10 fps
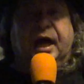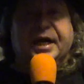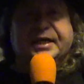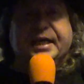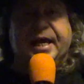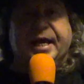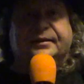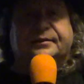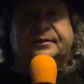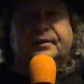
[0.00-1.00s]
I
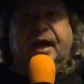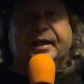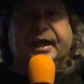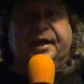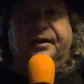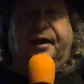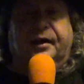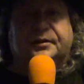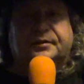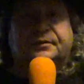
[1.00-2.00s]
can't, I
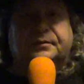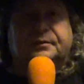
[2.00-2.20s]
cannot.